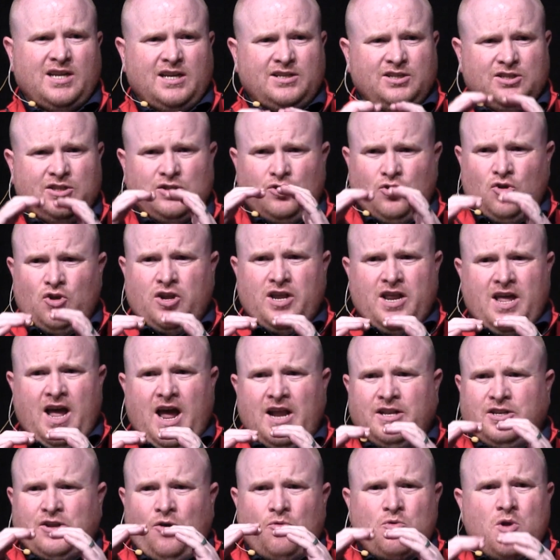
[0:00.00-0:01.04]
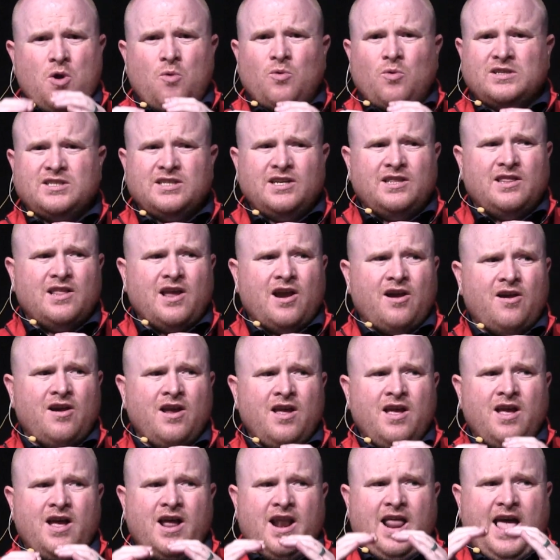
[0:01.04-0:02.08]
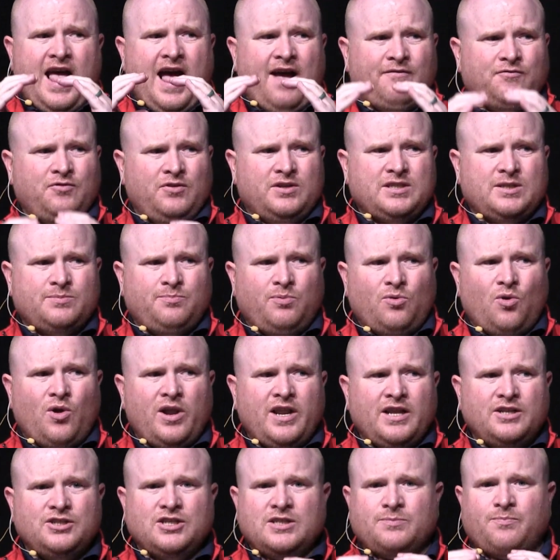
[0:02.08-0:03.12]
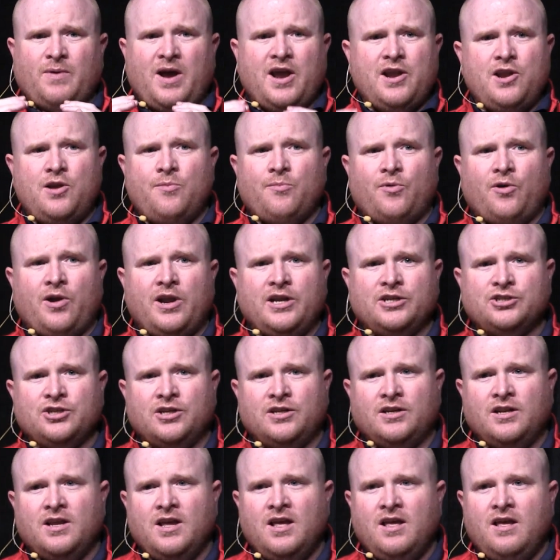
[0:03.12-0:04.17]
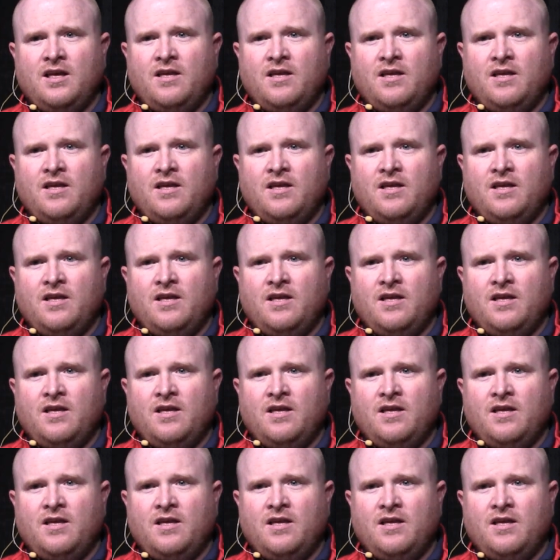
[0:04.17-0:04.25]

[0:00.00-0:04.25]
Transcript: I just look at it, I don't know what's in there, and I have to exploit it just by enumeration.